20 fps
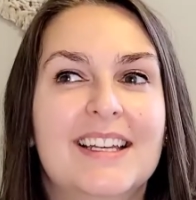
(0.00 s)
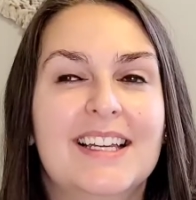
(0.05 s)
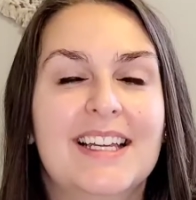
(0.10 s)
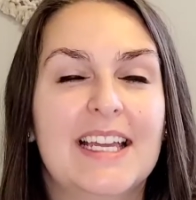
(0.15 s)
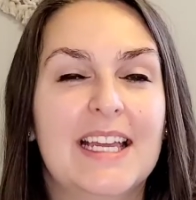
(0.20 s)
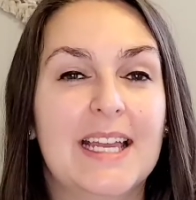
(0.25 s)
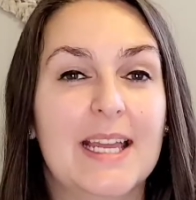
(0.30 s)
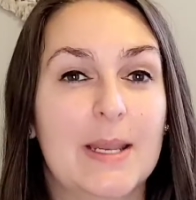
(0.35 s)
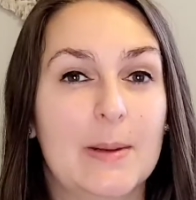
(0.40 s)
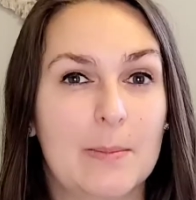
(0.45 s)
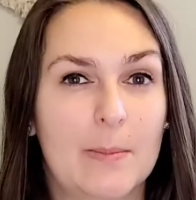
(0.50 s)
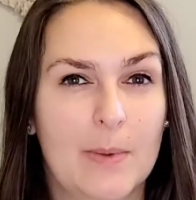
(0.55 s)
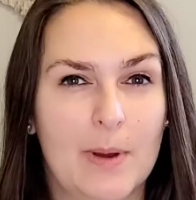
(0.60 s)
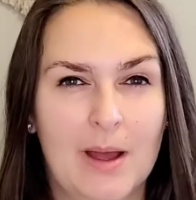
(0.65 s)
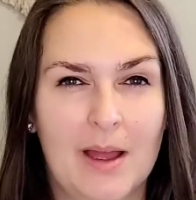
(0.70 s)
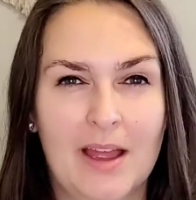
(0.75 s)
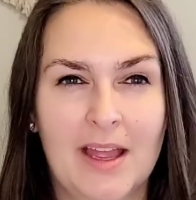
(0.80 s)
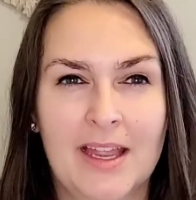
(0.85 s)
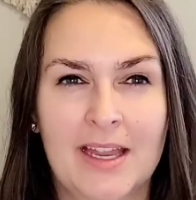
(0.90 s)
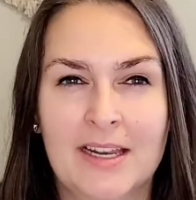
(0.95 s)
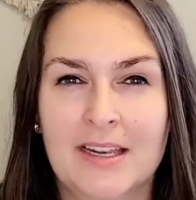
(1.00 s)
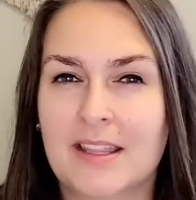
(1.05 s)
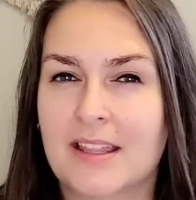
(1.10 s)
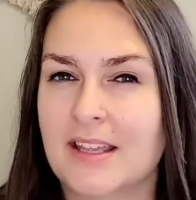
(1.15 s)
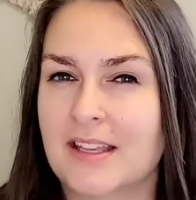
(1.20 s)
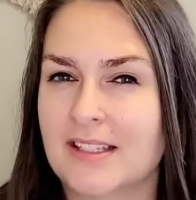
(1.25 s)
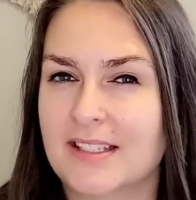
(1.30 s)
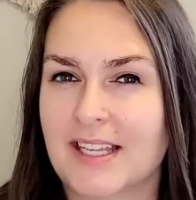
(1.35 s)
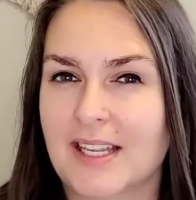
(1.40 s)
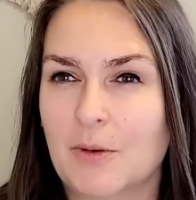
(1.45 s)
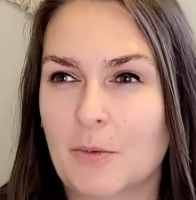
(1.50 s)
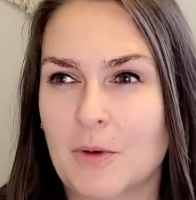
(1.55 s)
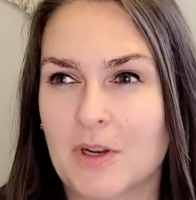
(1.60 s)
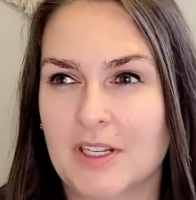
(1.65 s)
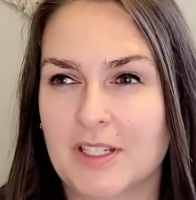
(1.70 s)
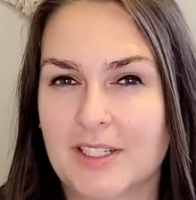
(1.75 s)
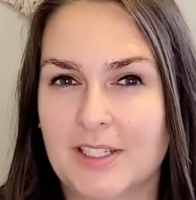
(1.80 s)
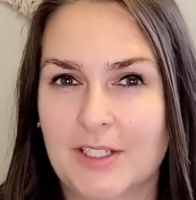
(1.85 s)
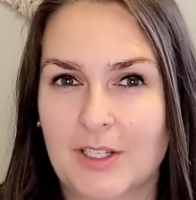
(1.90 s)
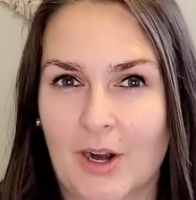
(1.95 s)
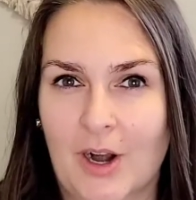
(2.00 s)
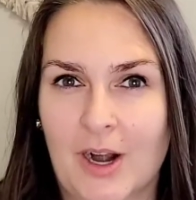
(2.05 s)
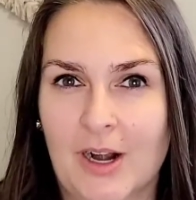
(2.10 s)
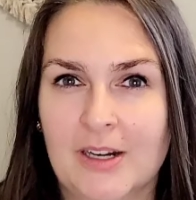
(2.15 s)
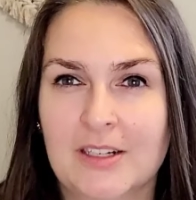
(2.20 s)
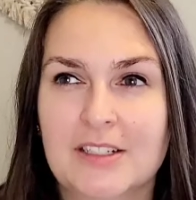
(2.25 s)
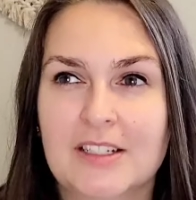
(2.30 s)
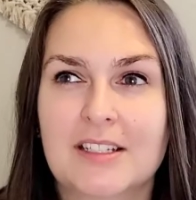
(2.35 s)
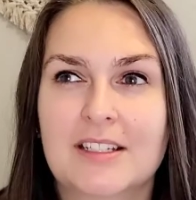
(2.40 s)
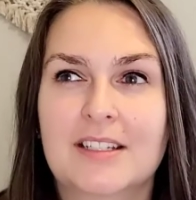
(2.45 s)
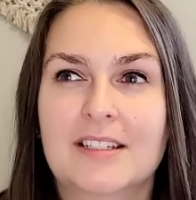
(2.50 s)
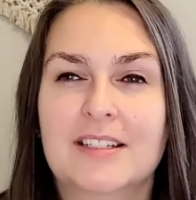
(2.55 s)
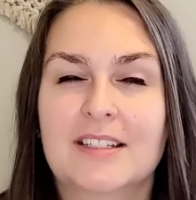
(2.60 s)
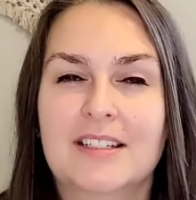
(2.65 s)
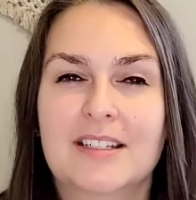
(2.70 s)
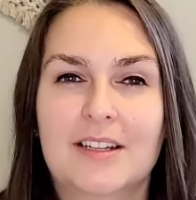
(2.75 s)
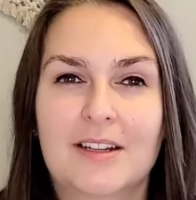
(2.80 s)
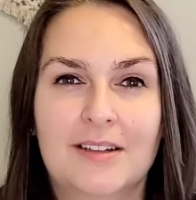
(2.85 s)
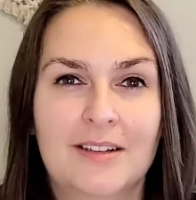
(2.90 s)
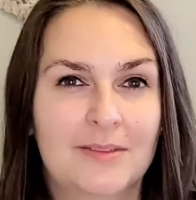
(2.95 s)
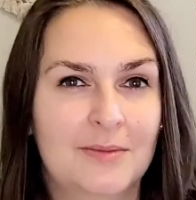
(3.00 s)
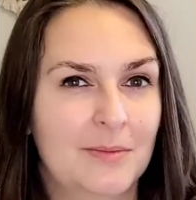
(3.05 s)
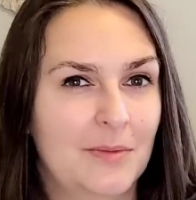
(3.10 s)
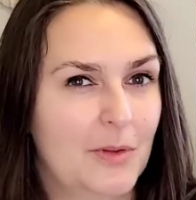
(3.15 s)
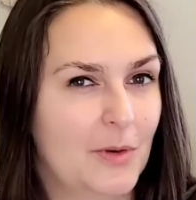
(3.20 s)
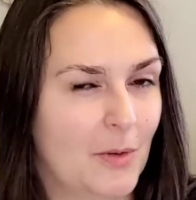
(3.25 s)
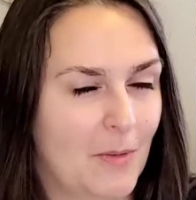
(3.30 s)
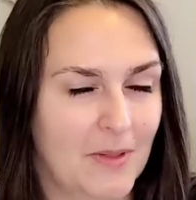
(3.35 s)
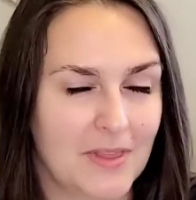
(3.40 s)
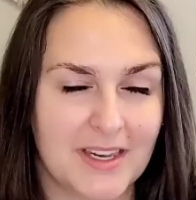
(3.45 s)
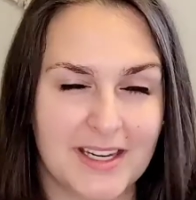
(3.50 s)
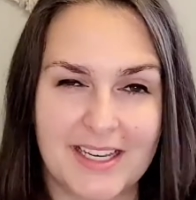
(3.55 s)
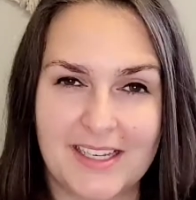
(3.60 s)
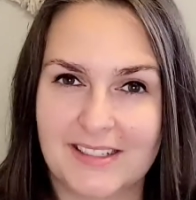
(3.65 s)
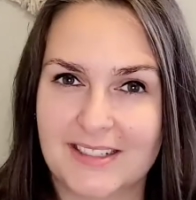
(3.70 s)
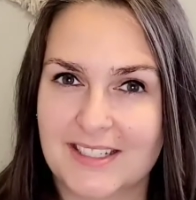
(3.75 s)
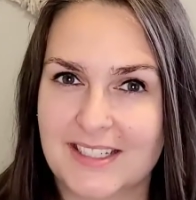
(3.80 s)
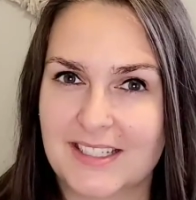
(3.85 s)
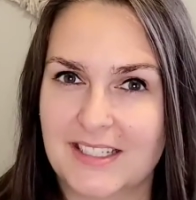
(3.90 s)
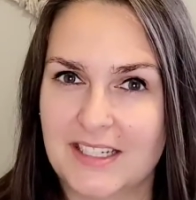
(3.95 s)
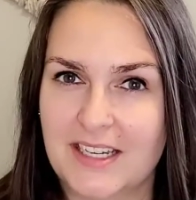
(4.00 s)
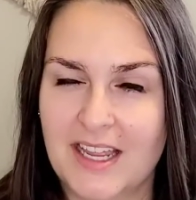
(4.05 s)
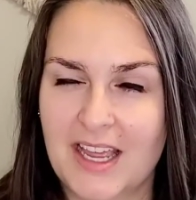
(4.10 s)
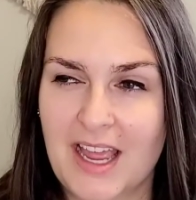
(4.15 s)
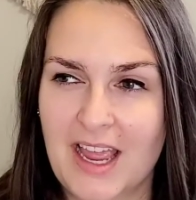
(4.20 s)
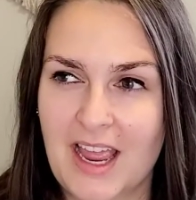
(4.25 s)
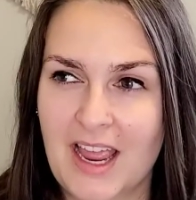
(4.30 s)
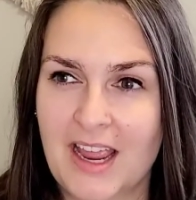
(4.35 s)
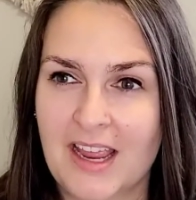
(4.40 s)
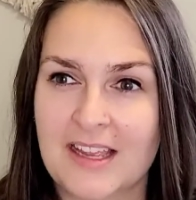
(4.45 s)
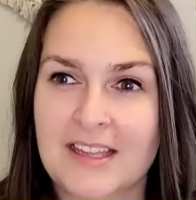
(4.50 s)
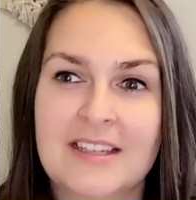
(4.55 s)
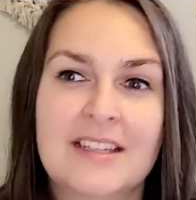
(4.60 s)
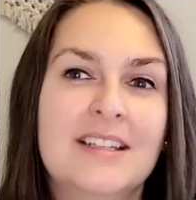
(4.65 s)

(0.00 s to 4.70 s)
in mind, things that I want to start throwing the needles today,